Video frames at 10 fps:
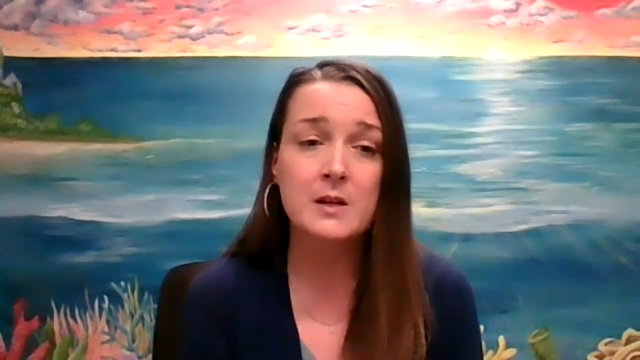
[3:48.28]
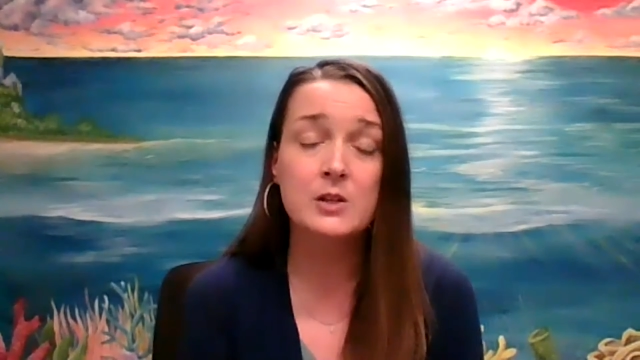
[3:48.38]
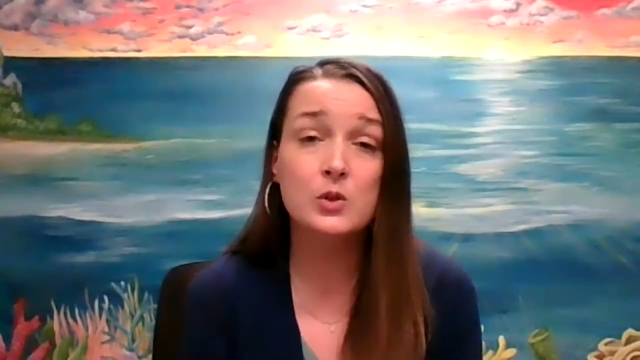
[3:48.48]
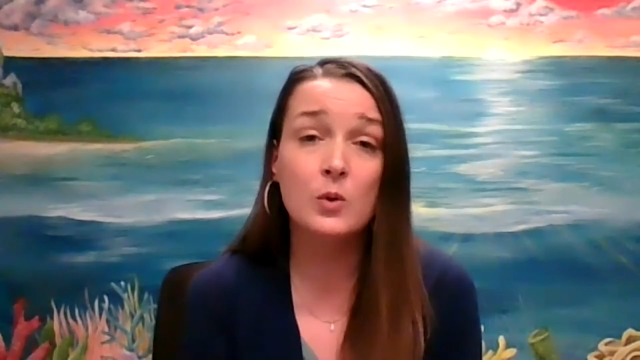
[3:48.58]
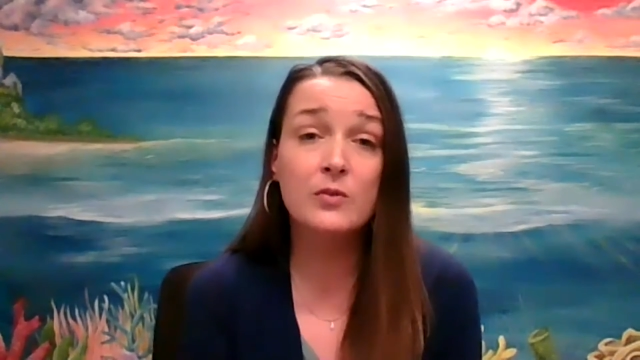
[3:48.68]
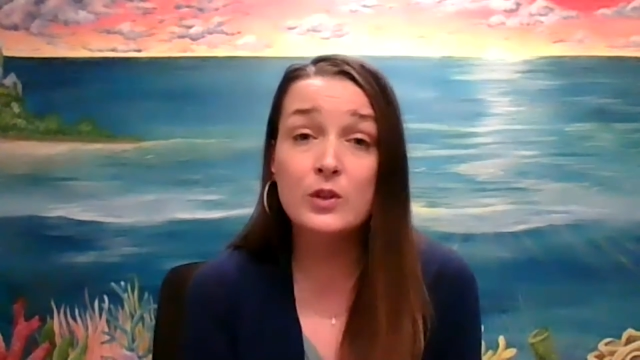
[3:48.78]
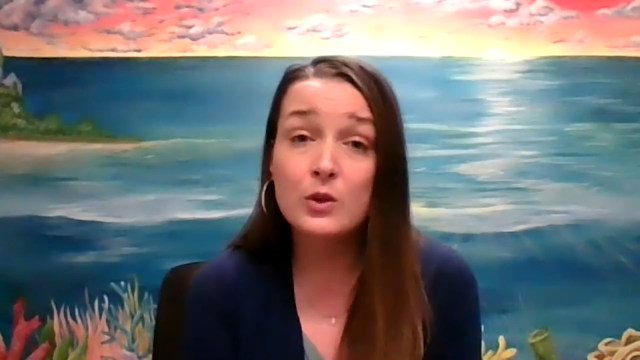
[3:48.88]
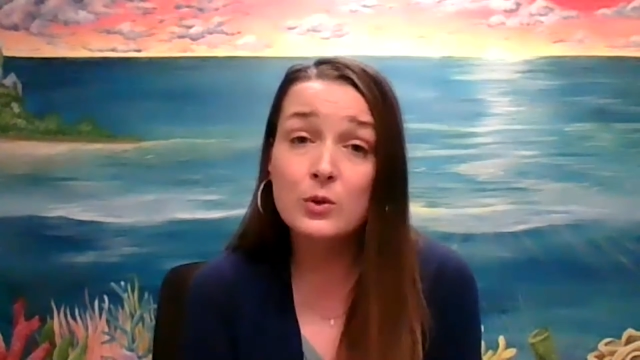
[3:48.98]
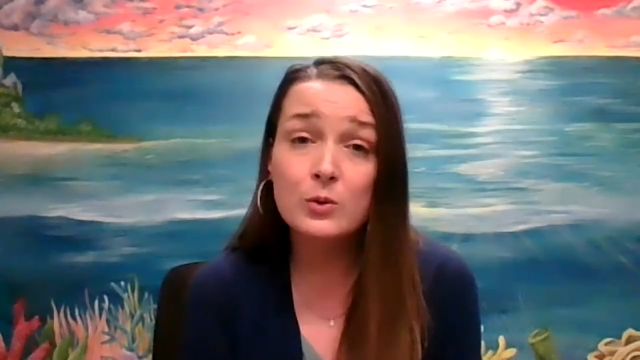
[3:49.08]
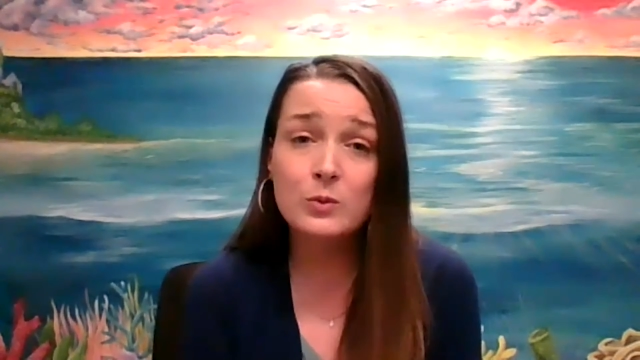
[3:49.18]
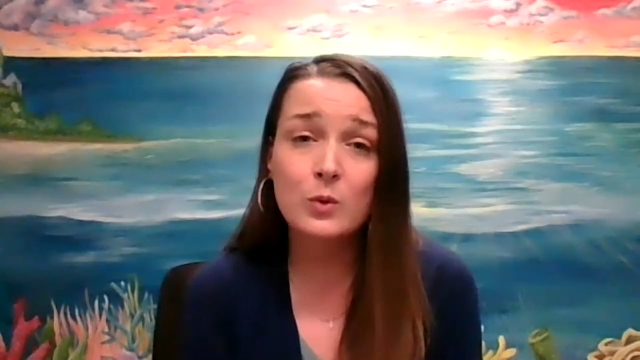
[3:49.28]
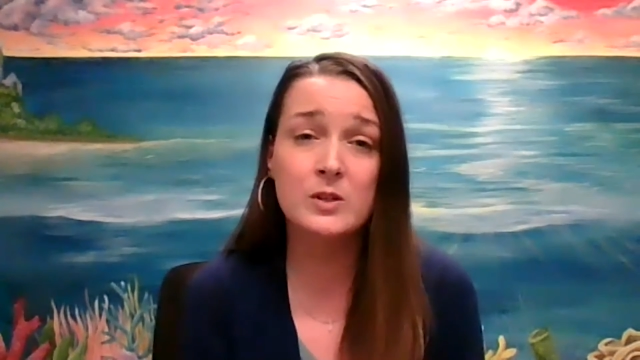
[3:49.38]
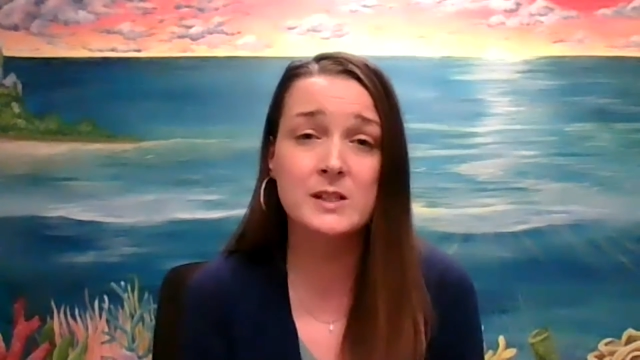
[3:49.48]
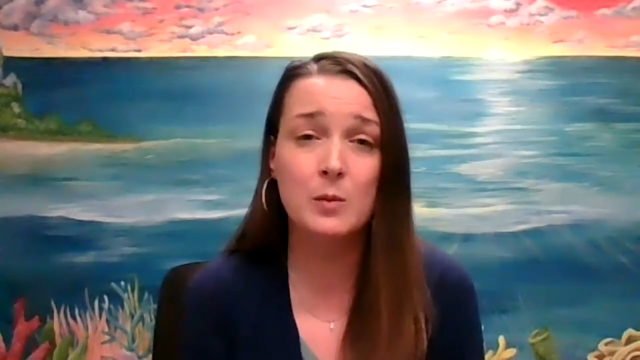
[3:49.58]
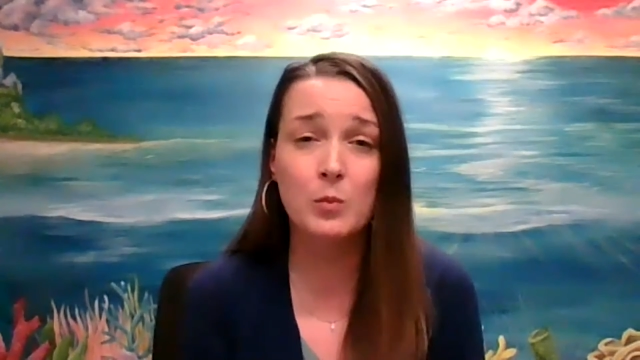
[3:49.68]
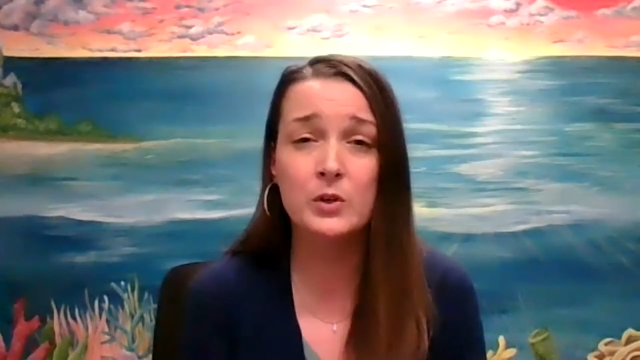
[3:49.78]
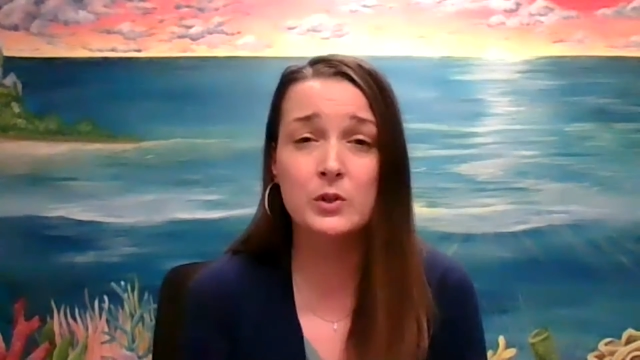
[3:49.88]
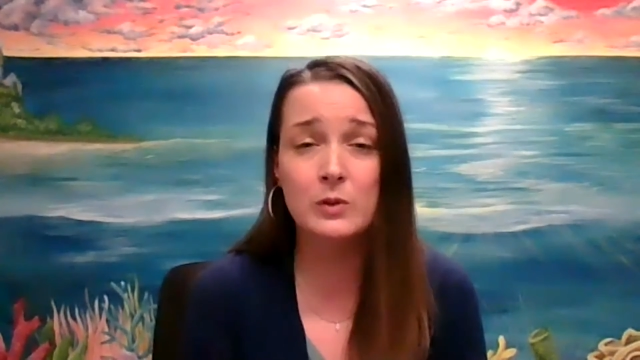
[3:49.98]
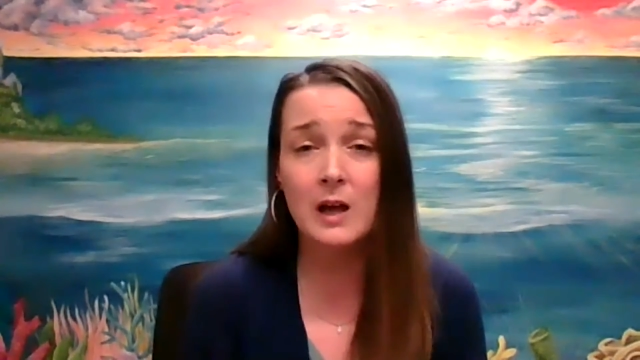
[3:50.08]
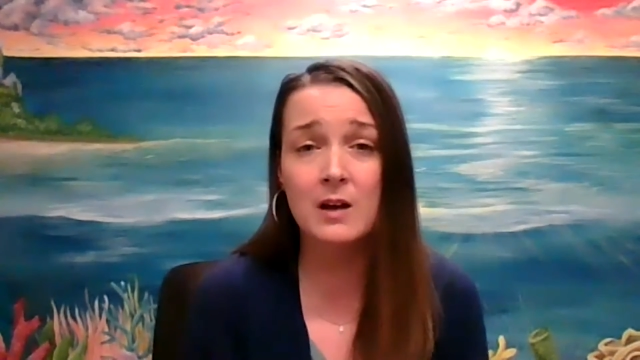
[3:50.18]
So if you or someone
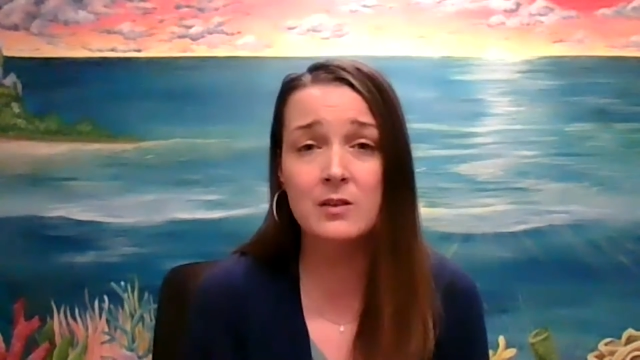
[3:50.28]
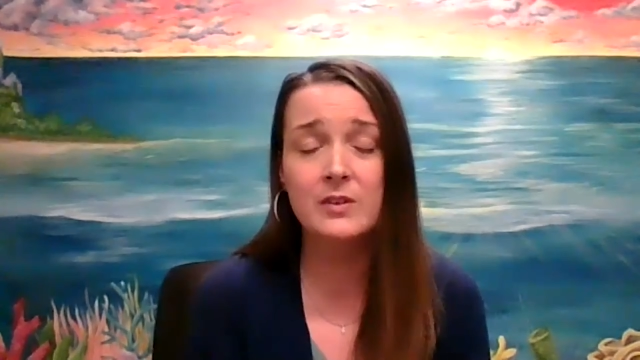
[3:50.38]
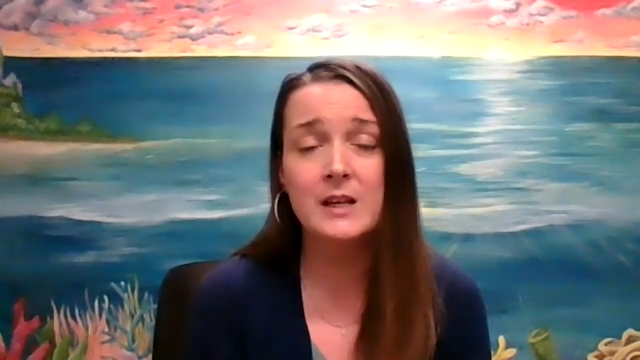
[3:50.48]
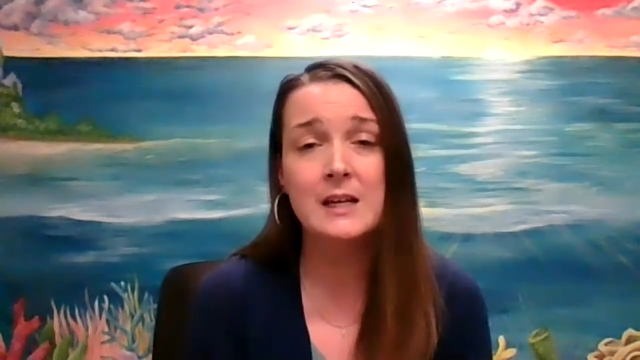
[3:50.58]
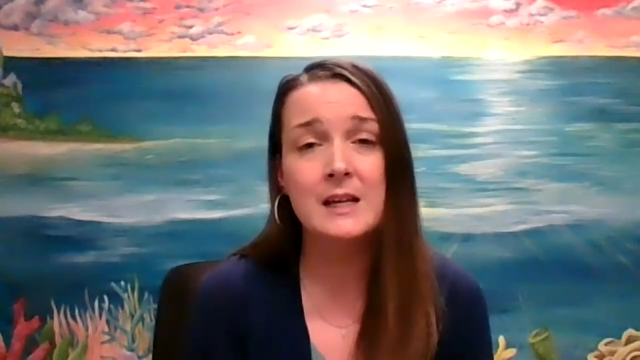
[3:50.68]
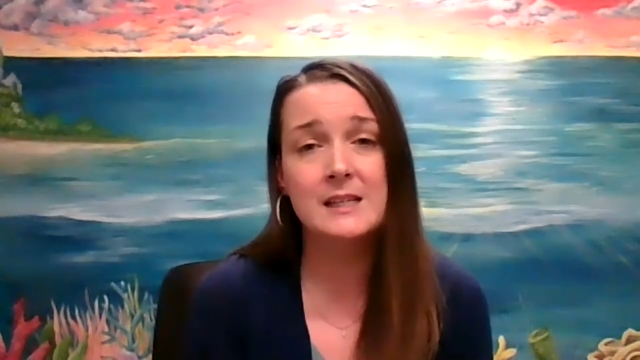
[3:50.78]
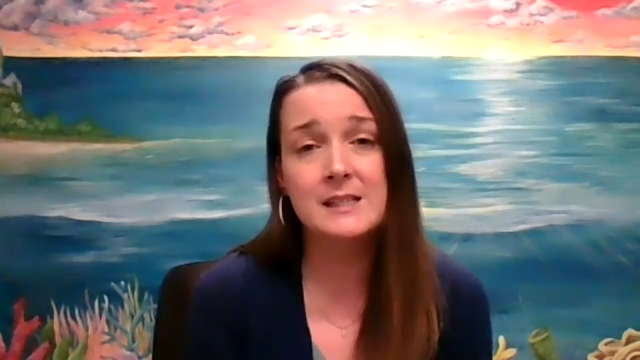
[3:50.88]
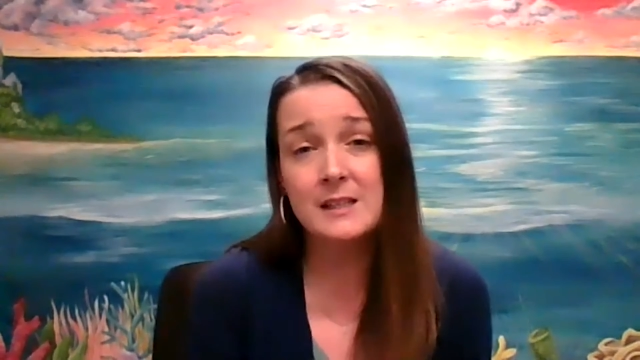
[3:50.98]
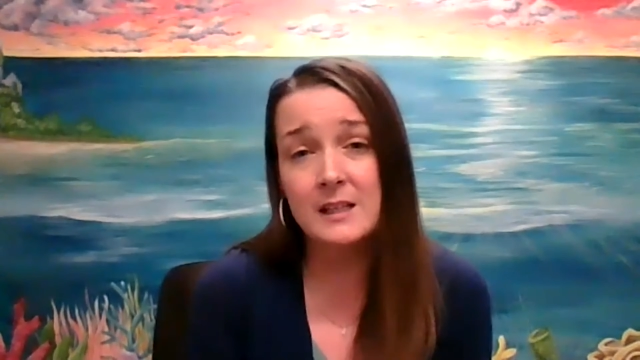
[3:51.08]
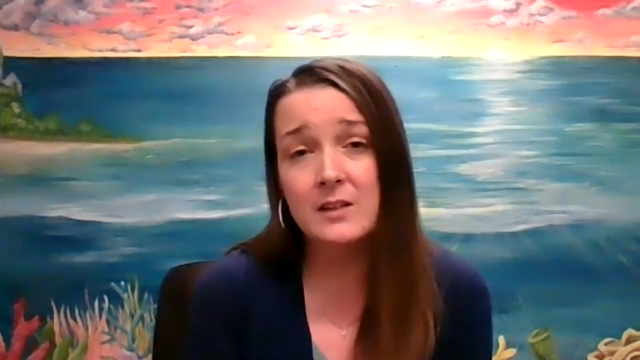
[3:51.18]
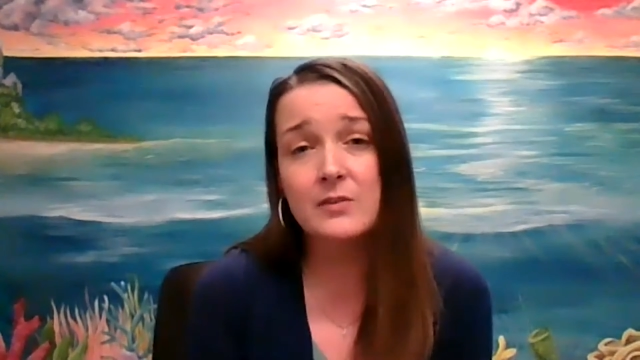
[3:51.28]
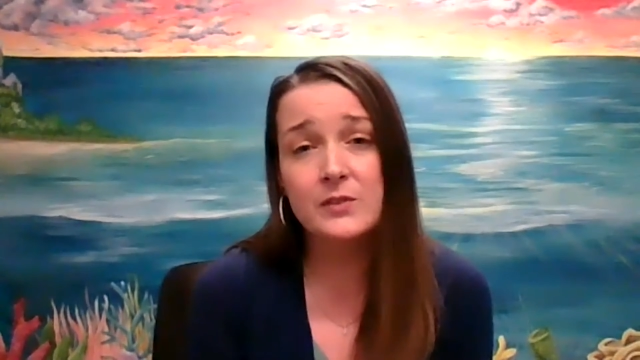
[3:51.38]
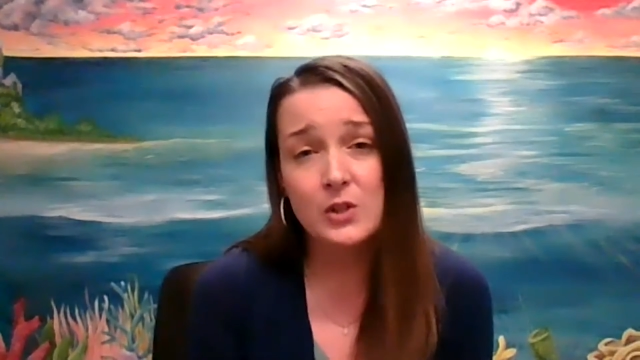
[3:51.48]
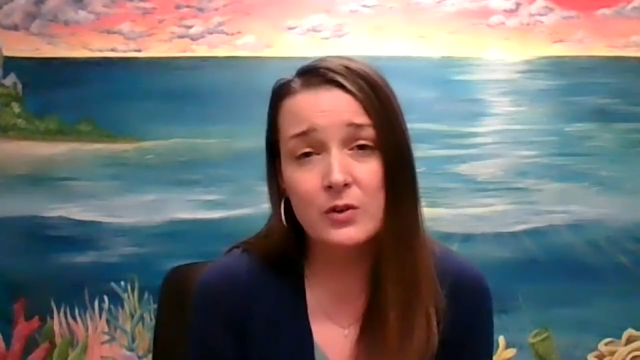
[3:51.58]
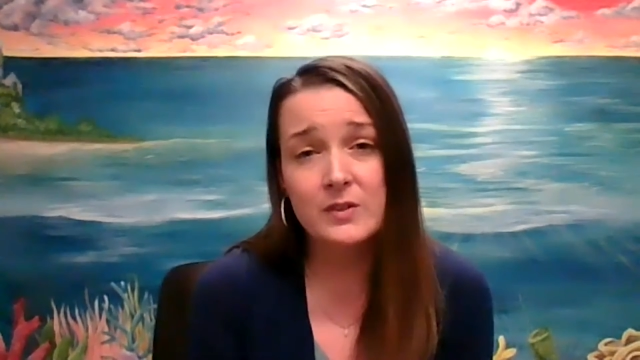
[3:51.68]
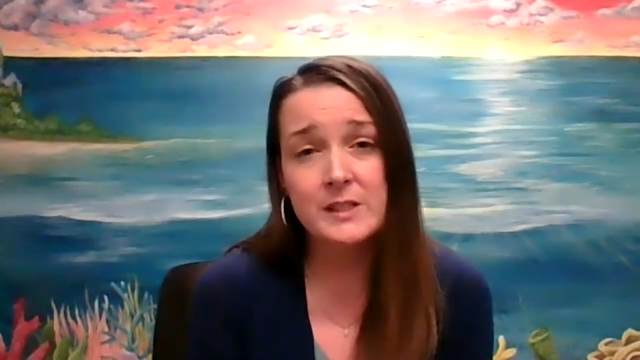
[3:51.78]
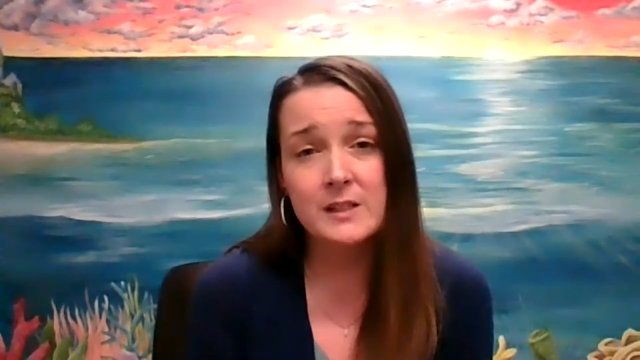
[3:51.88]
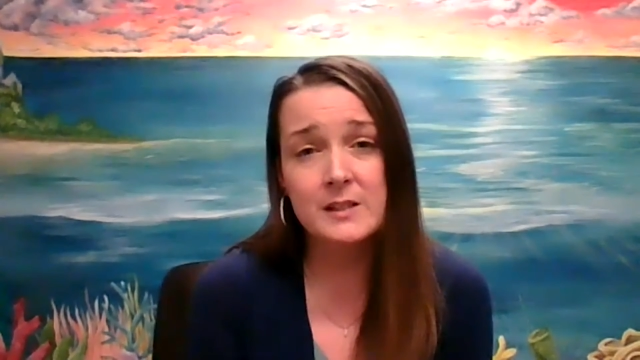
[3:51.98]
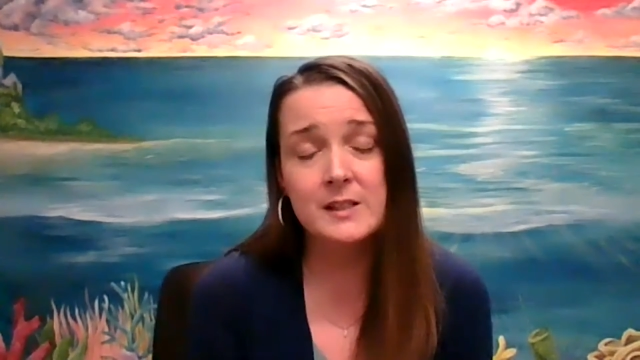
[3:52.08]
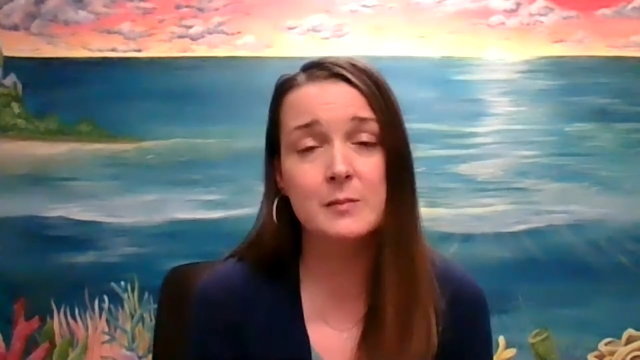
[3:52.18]
you love is in need of
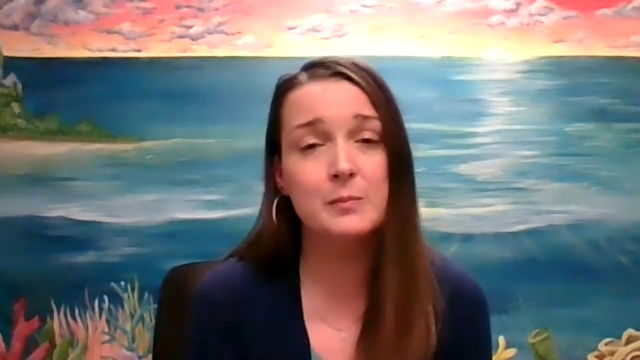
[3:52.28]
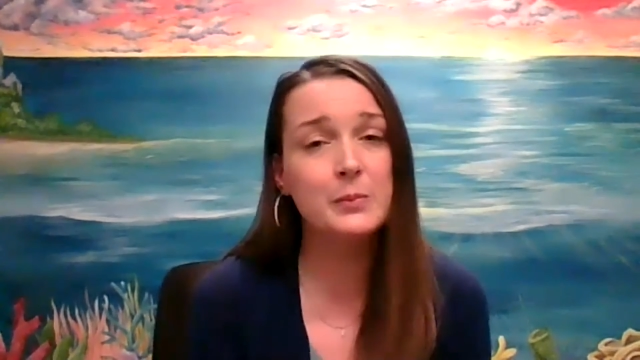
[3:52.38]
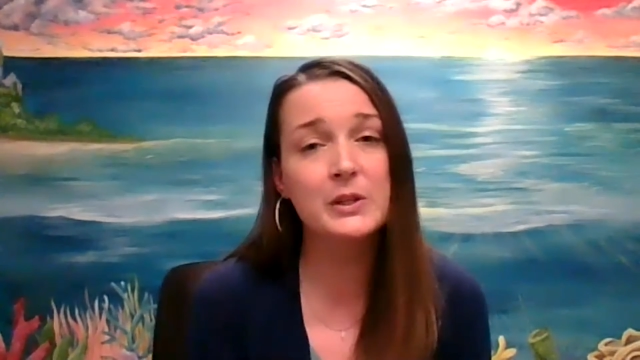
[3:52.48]
services,